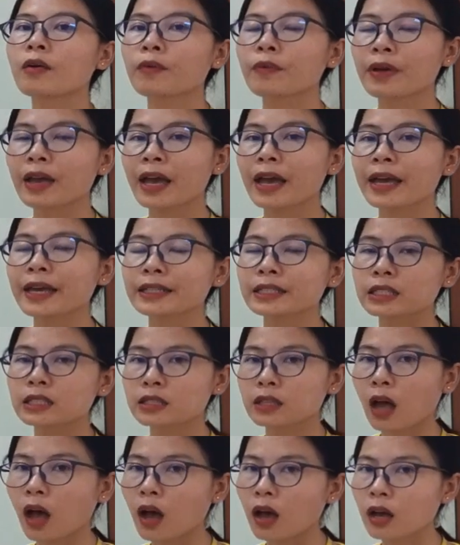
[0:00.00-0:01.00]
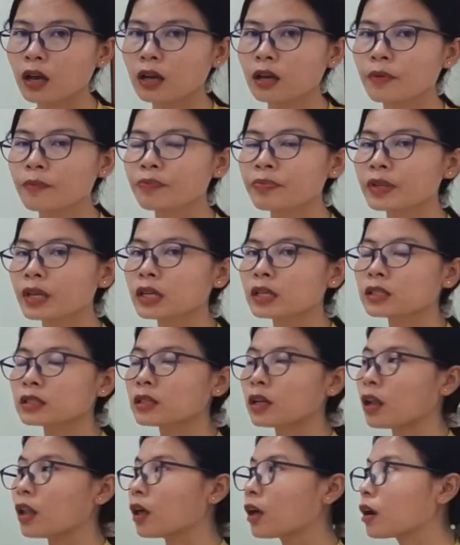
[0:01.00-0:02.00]
where it's stock. It's
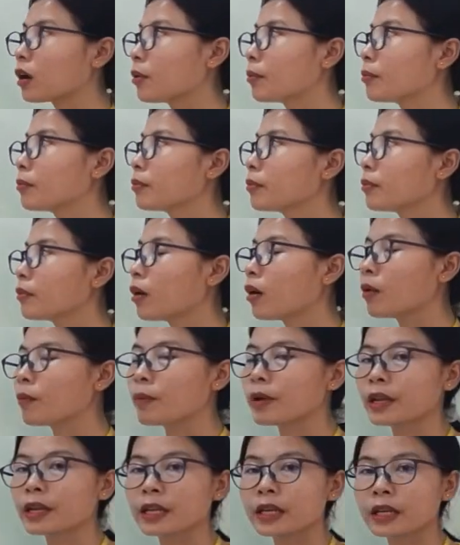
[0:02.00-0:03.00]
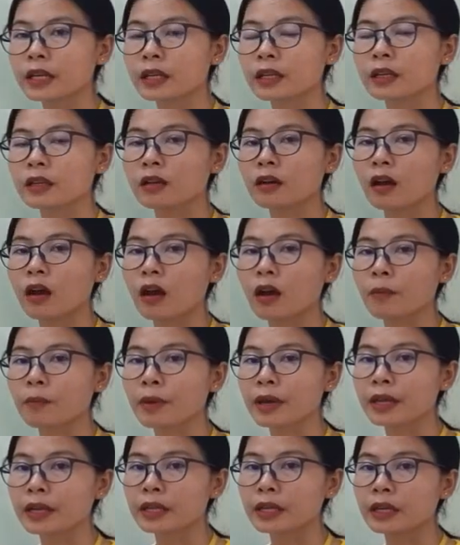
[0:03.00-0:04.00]
a lot of or many
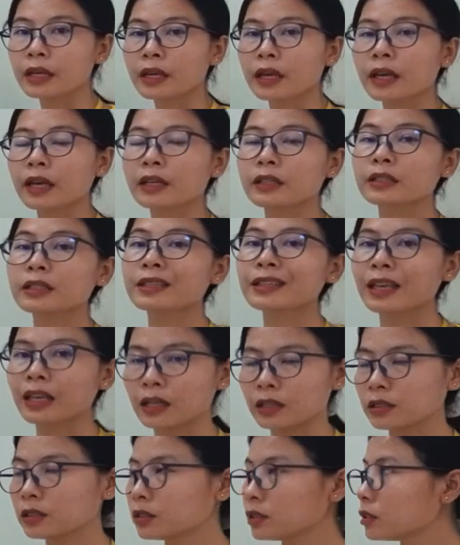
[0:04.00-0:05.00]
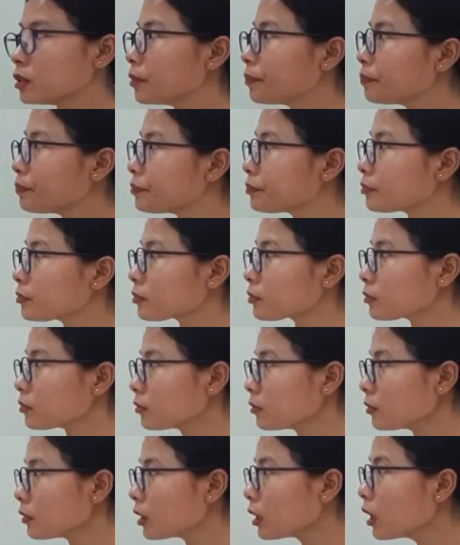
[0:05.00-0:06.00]
many things.
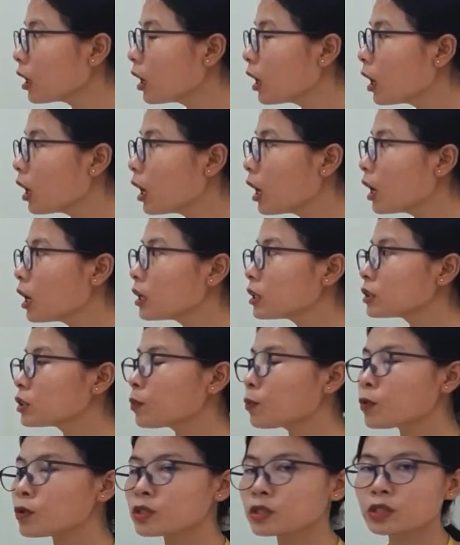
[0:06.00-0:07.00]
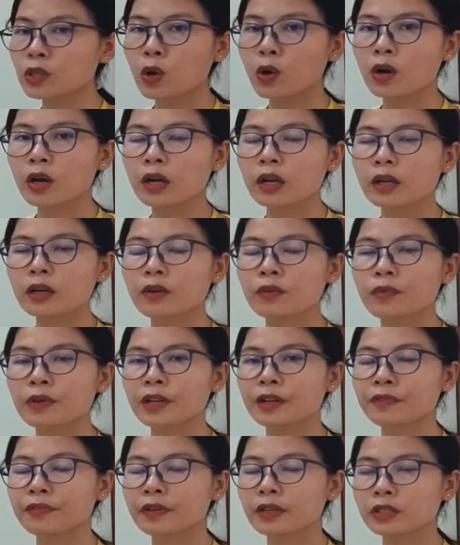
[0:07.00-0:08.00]
So bookstore, we
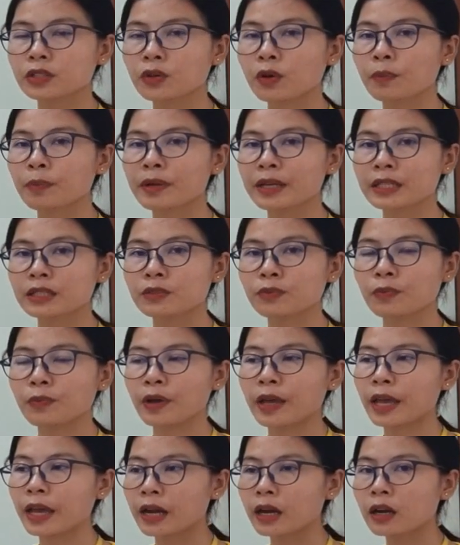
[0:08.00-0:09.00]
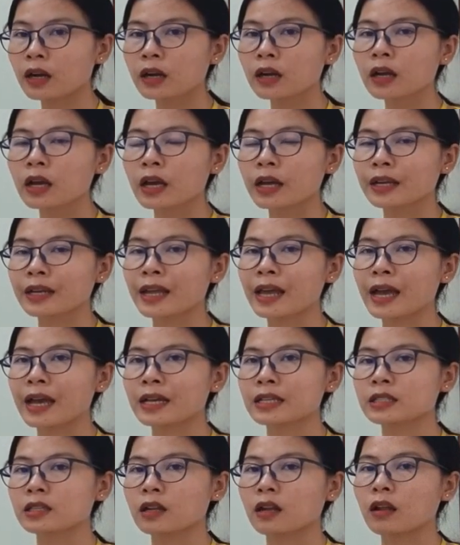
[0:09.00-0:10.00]
refer to a place where they
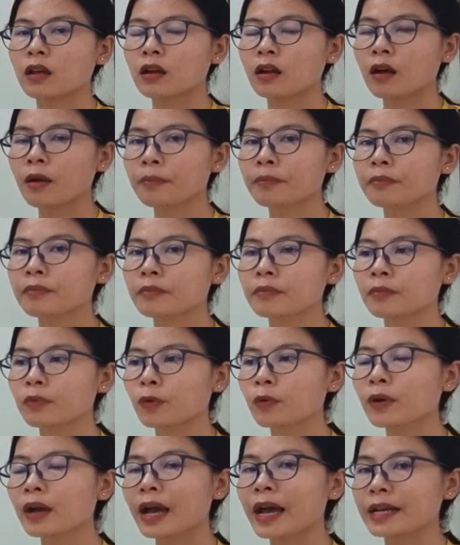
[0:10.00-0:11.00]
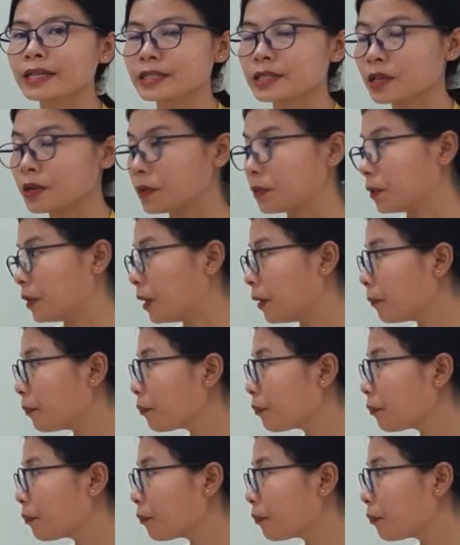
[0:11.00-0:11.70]
ask a lot of books are sold.